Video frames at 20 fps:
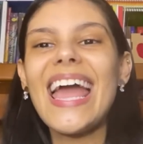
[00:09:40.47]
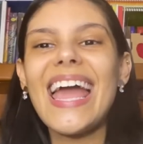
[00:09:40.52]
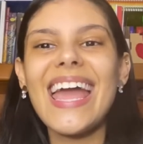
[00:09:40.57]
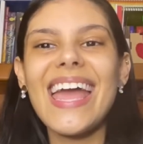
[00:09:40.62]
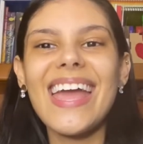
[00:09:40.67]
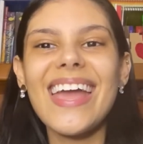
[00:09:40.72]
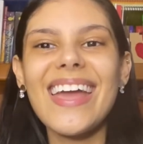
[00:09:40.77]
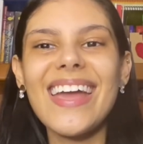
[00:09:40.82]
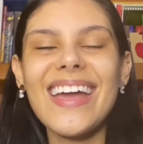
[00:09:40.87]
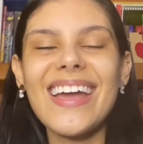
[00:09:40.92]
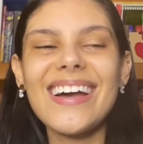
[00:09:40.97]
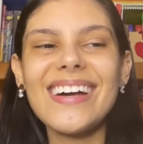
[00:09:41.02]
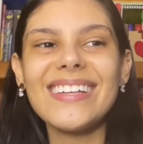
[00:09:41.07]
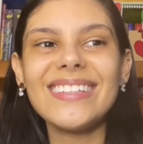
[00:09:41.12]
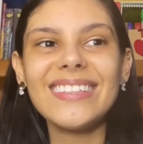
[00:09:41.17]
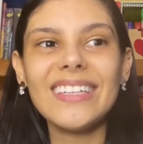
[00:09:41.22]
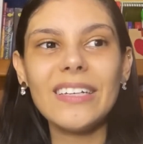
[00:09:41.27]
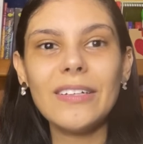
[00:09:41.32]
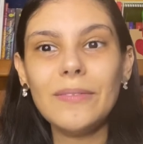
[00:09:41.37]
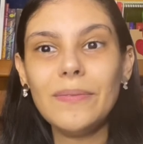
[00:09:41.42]

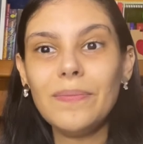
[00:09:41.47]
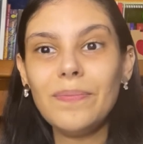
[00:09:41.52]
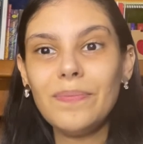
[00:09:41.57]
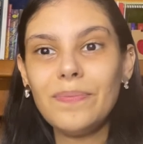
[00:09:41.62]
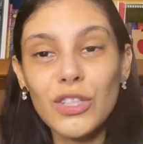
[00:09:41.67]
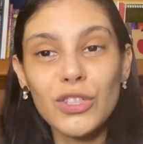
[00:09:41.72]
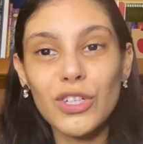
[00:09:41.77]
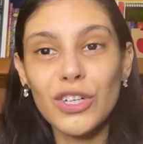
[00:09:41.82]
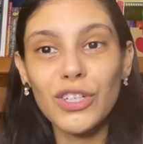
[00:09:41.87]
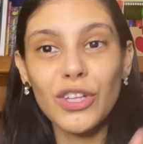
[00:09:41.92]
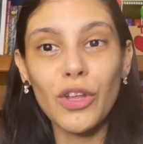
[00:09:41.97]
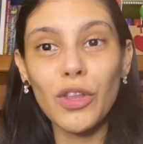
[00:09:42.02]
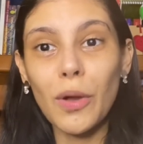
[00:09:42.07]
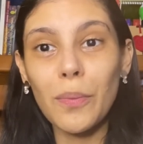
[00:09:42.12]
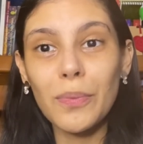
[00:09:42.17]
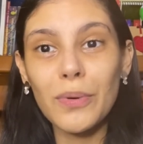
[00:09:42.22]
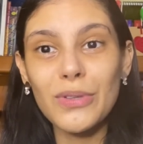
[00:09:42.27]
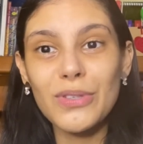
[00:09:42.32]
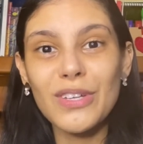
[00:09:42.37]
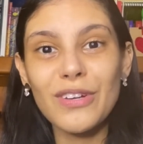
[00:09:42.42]
And turn on
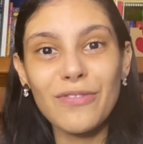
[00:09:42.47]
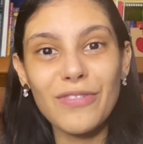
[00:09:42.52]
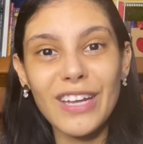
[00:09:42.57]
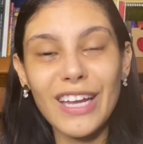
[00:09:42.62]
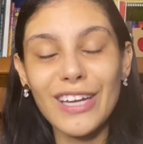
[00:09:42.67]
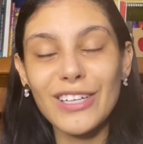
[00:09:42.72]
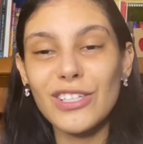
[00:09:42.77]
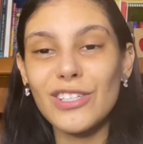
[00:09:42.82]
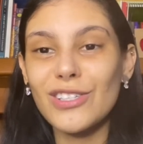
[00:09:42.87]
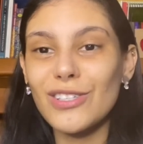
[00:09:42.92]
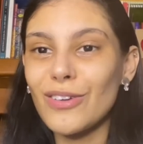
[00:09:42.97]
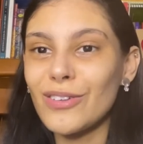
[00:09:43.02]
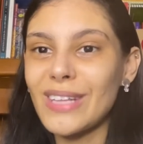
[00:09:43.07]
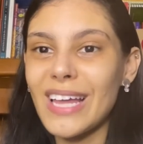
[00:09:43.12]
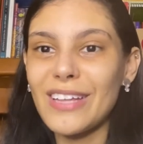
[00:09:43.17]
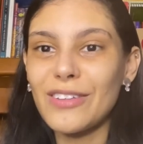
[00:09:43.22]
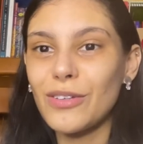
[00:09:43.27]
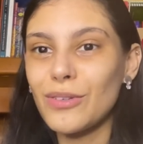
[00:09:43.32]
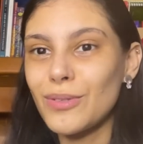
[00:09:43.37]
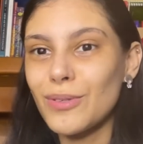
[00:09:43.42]
your post notifications so
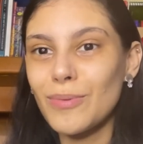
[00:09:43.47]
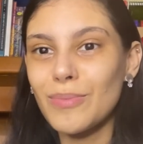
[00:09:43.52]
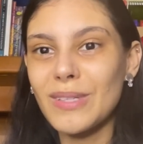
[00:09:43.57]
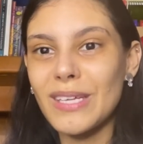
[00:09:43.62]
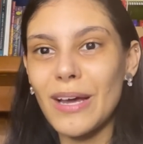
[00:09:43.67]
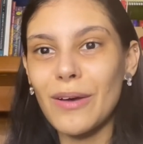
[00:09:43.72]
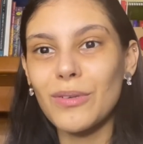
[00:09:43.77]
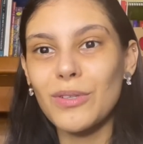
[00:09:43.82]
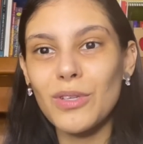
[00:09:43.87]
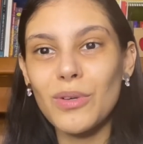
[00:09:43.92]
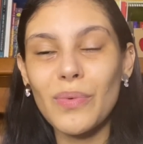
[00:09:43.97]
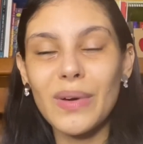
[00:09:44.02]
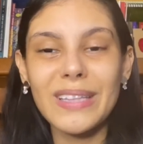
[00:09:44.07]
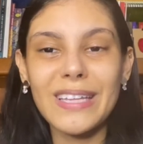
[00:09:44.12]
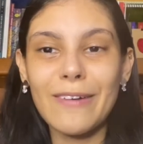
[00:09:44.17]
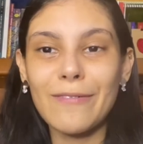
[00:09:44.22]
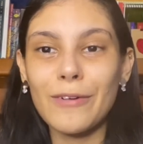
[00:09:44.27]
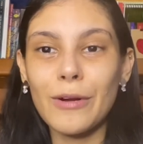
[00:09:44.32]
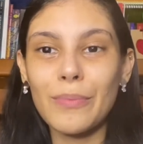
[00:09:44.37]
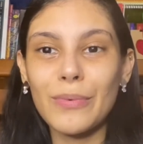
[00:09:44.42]
that YouTube tells you
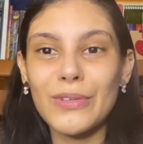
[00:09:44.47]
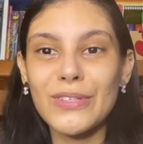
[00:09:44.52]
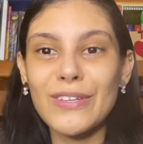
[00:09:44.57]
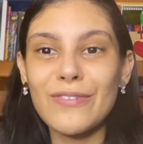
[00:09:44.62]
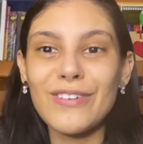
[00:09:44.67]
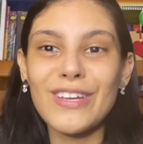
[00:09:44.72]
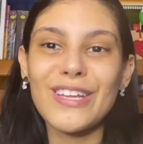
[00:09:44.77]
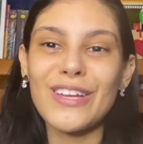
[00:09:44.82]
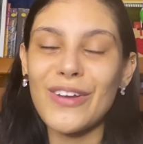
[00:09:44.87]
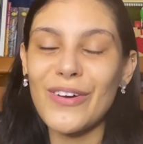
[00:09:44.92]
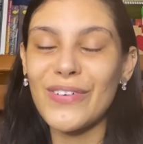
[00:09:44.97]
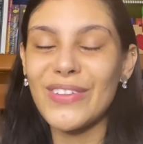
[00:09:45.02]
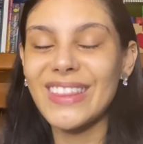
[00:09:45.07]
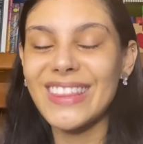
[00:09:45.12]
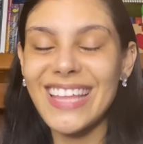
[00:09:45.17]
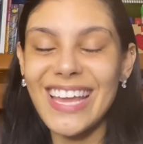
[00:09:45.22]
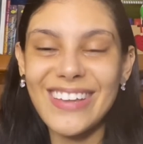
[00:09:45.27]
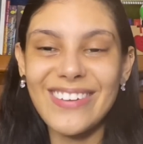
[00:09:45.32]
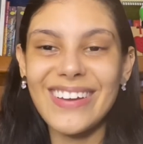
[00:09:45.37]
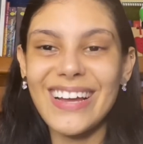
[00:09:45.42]
whenever I post a video.
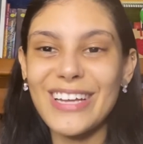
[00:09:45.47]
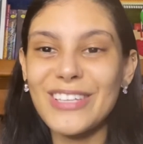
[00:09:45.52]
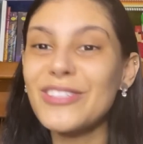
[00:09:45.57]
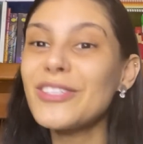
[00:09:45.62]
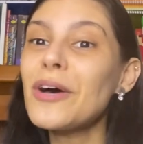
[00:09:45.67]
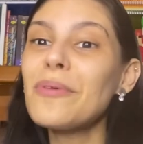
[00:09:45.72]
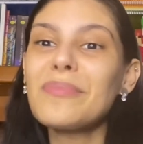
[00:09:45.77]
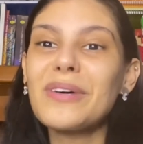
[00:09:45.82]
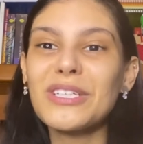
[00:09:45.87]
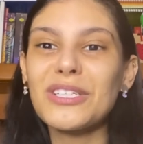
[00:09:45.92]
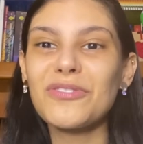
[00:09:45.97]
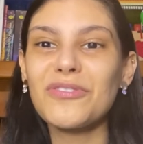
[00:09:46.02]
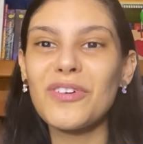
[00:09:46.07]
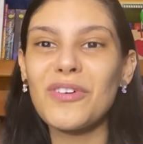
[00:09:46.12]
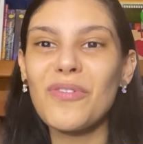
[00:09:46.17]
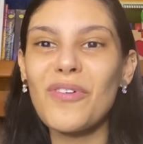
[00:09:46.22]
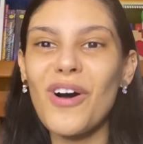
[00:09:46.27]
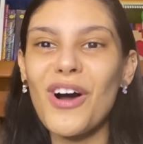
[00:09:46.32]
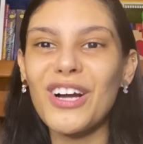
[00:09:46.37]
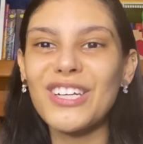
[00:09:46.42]
Thank you guys so much
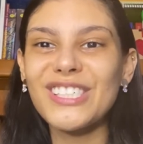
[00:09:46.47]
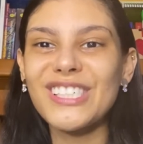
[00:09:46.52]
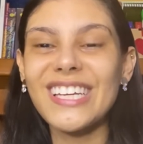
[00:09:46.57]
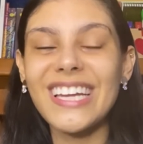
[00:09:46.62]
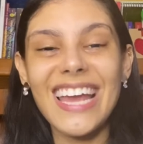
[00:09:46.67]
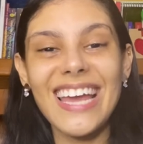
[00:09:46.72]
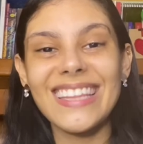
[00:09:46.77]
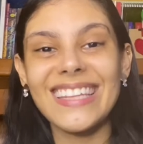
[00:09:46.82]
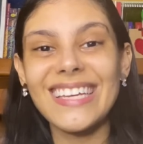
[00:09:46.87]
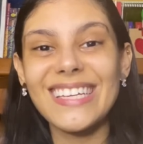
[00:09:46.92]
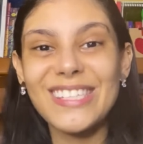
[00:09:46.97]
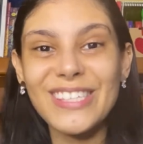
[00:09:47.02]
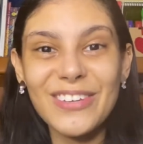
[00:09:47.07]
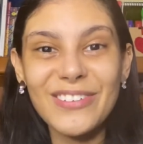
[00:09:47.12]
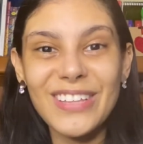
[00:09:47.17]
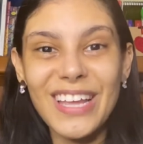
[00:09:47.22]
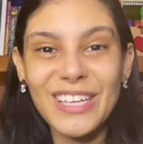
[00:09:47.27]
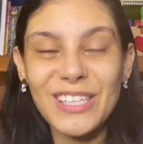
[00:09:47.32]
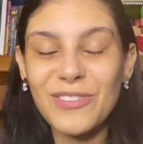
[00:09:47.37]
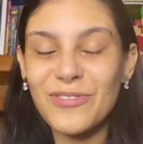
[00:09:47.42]
for watching, and I see
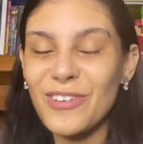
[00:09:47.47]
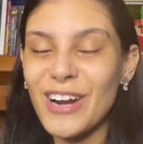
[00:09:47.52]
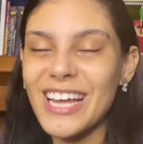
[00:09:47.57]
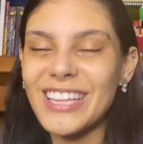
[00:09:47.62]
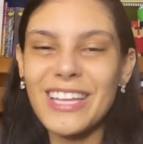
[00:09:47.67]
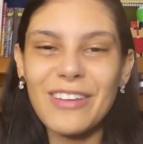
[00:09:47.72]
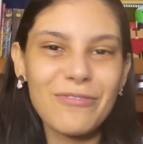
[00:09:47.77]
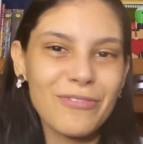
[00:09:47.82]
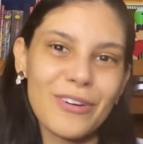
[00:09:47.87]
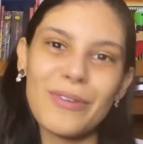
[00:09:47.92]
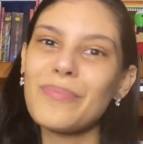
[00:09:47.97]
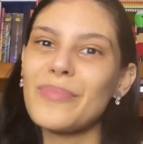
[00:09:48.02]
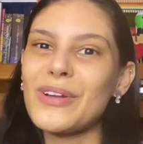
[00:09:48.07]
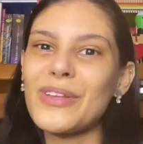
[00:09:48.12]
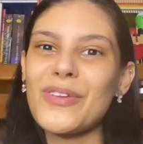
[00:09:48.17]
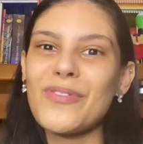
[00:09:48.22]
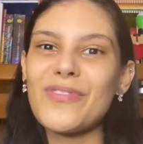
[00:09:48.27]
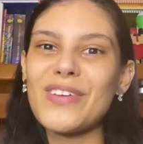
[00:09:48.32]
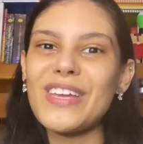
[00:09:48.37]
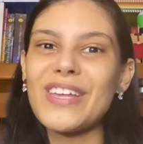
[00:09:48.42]
you next Friday for a
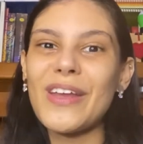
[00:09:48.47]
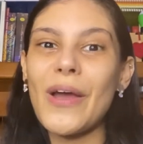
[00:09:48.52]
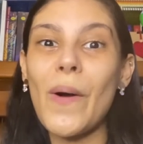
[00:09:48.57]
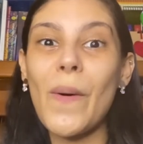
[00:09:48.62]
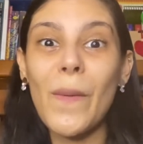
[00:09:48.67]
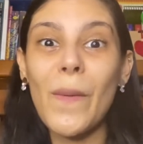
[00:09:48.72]
brand new video.